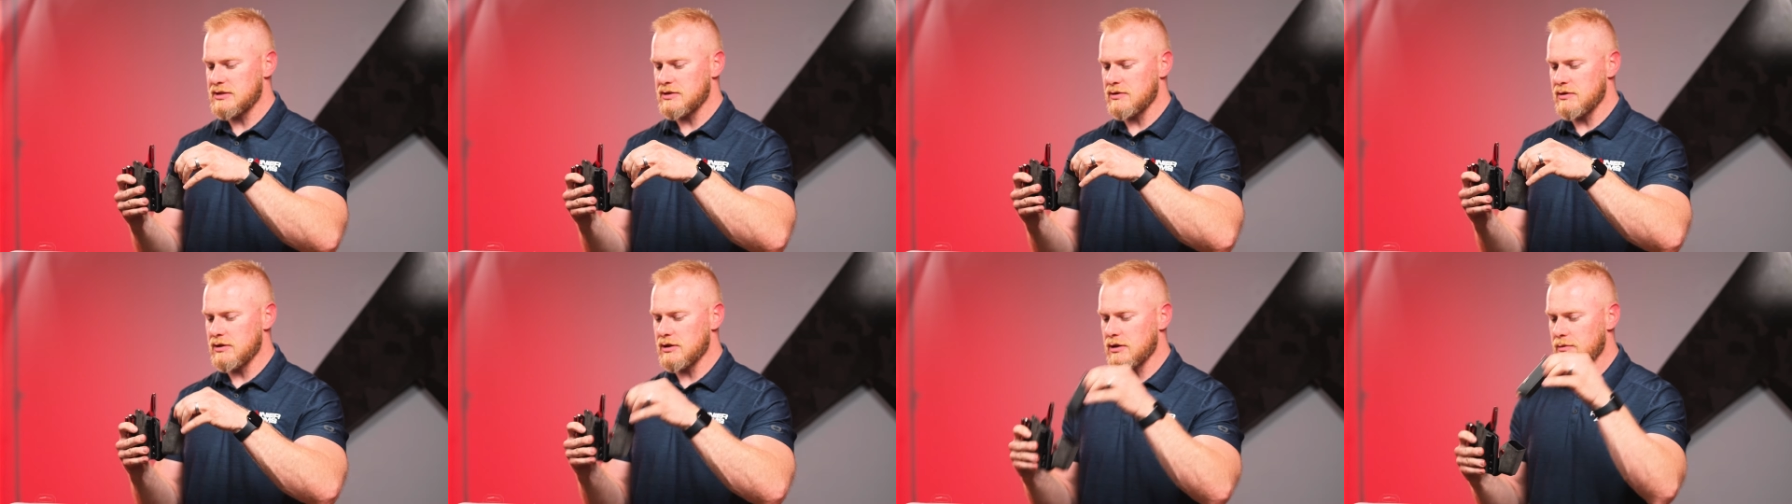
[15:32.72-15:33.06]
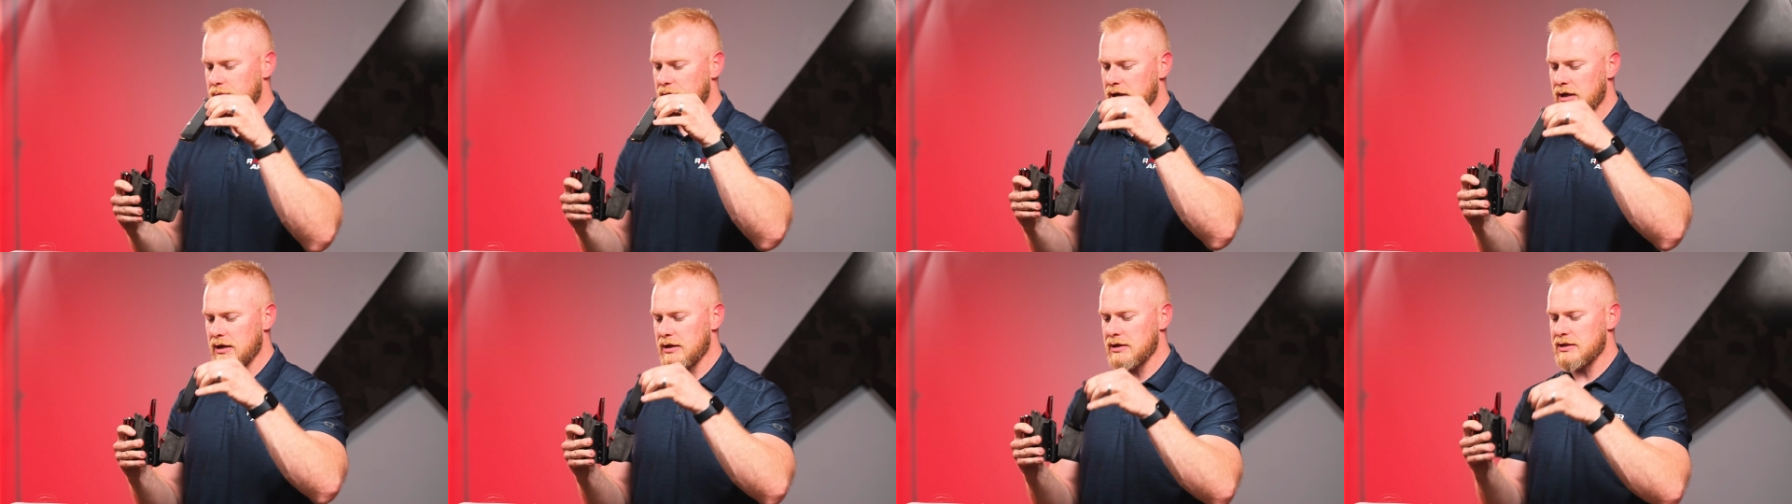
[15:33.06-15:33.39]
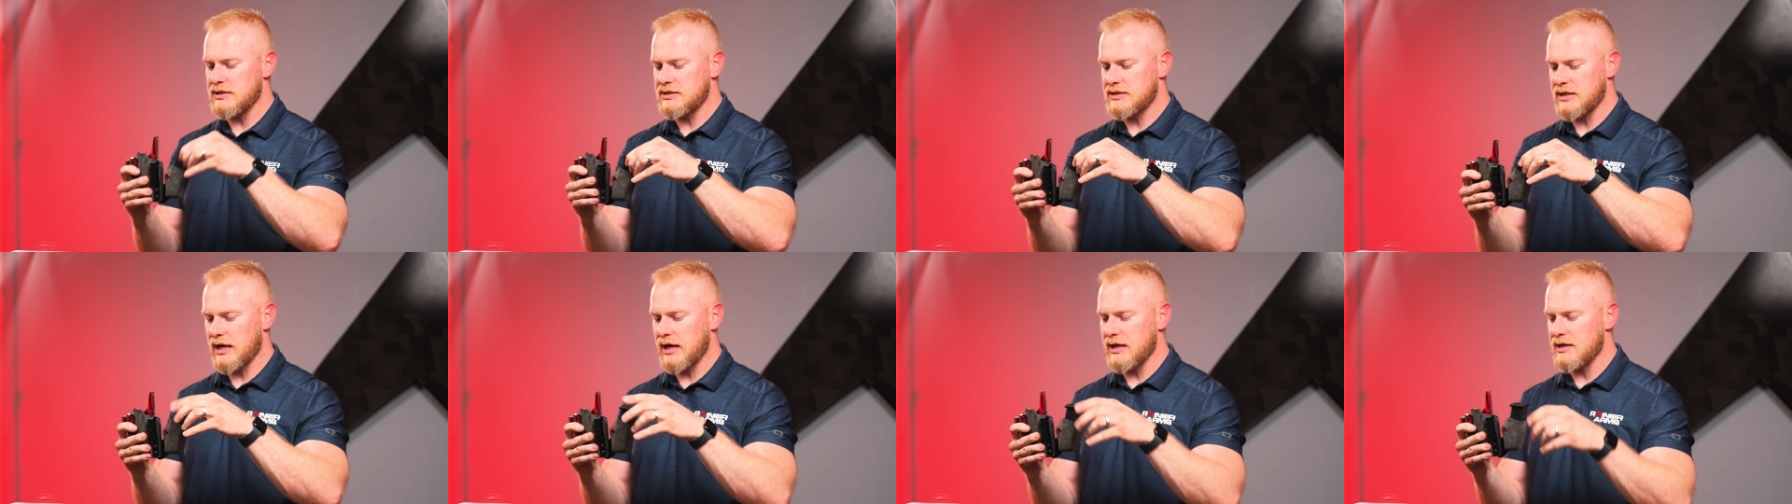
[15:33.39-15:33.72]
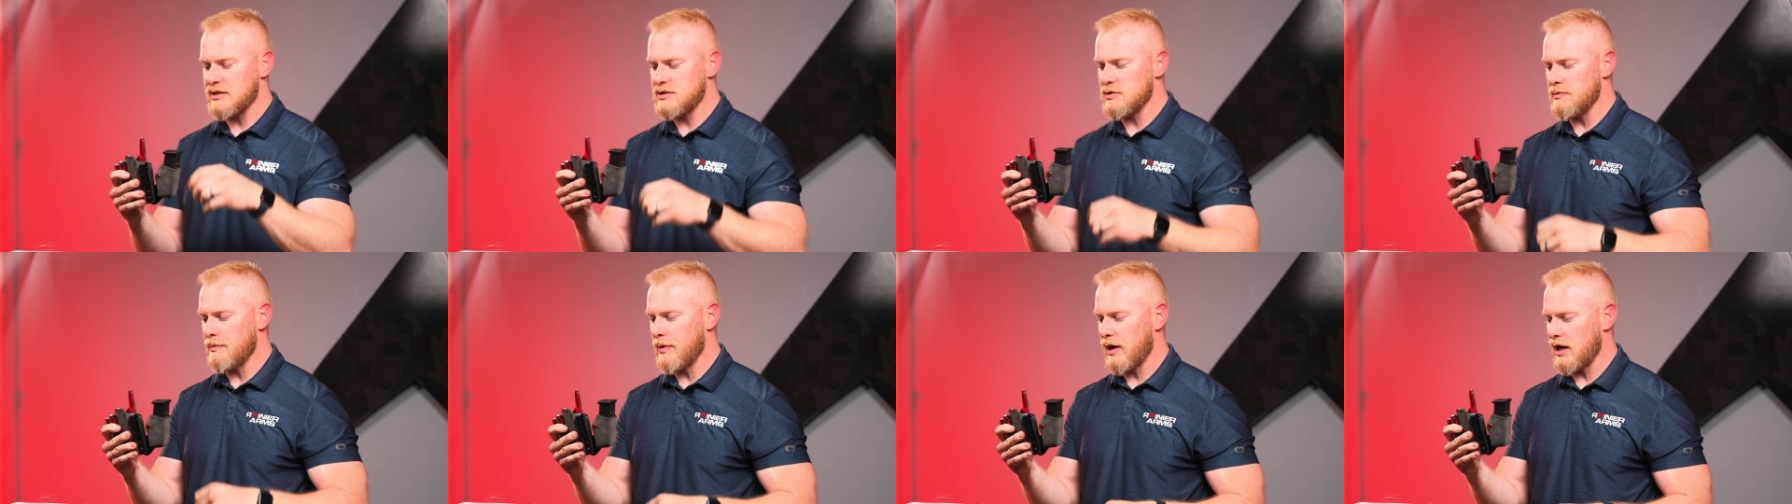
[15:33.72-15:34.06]
it so you can make it as tight
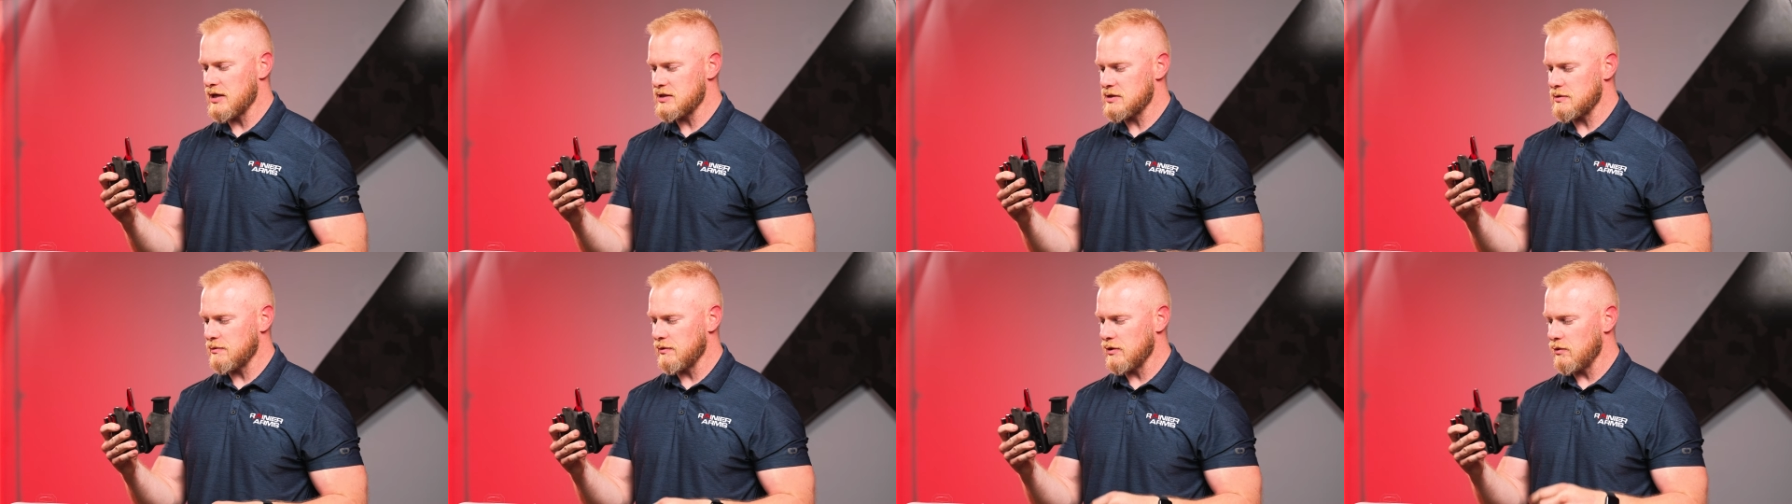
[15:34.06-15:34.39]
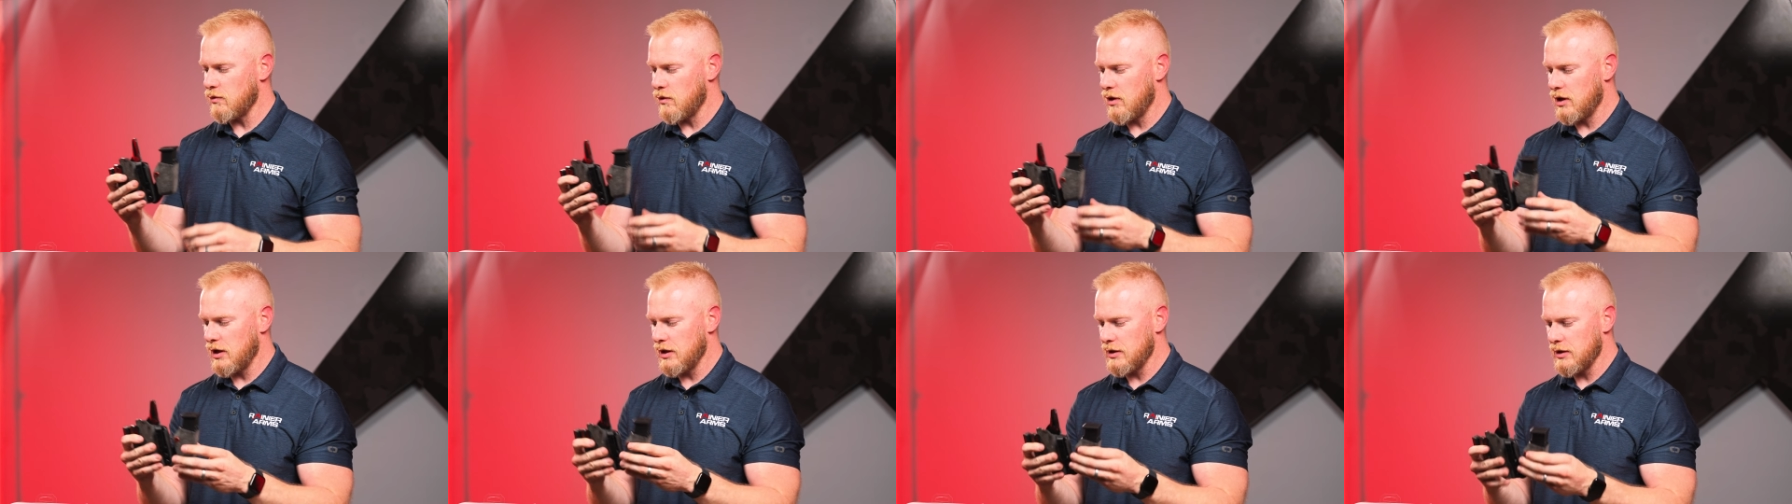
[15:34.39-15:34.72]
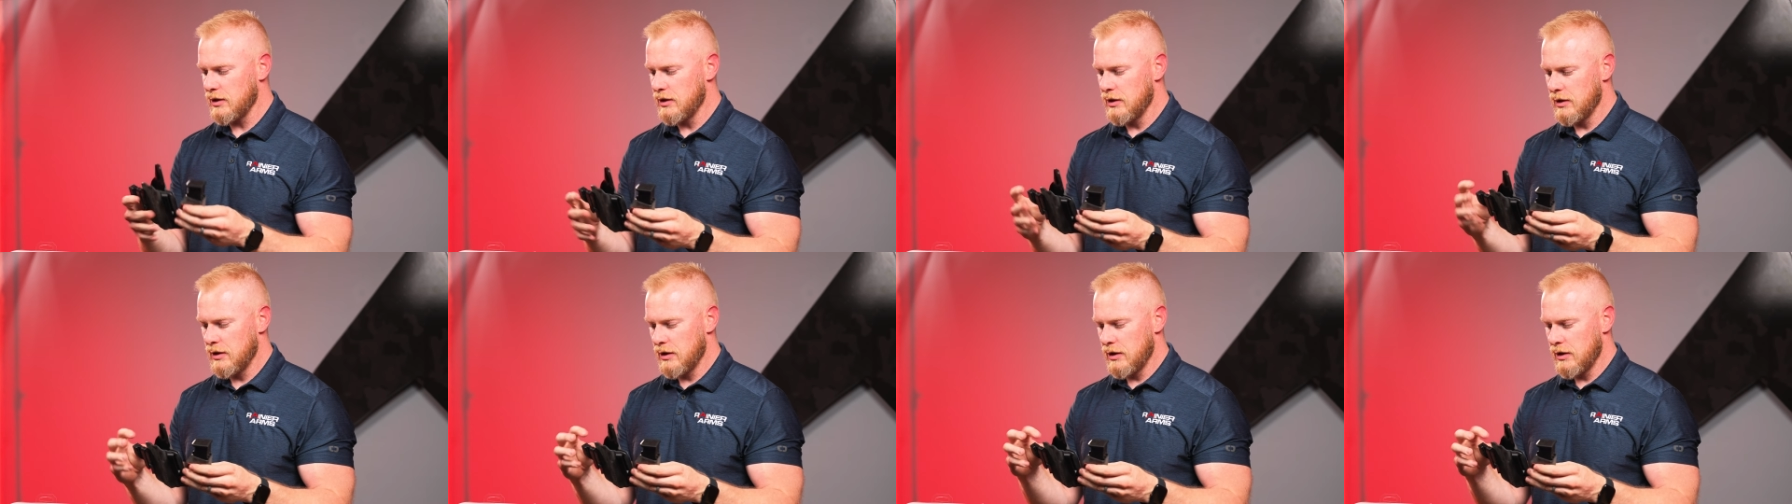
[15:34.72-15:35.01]
as you possibly want.